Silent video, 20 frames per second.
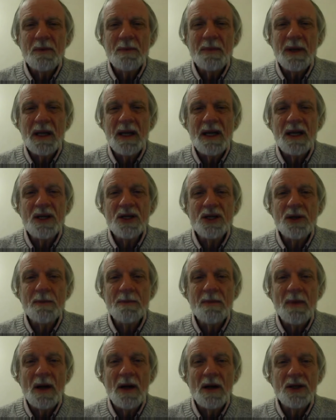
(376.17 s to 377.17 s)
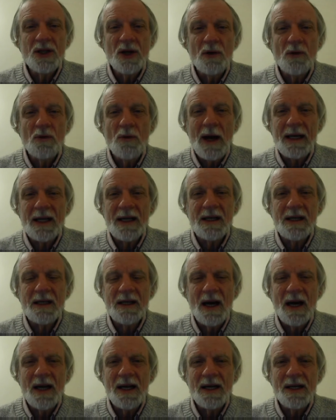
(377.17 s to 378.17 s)
begin to uh, to
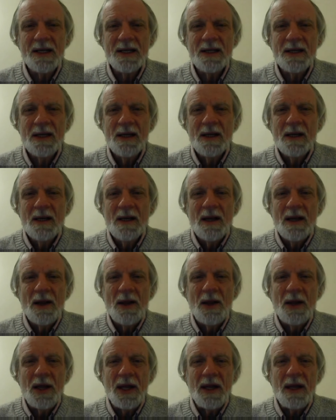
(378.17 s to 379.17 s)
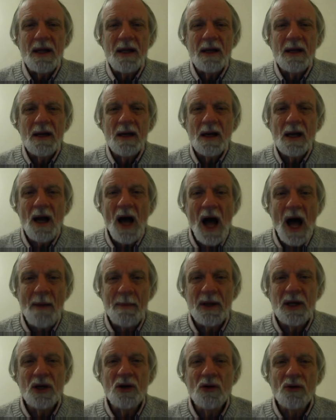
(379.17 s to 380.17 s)
recognize the
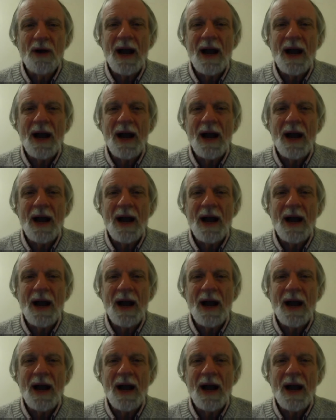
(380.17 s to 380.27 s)
common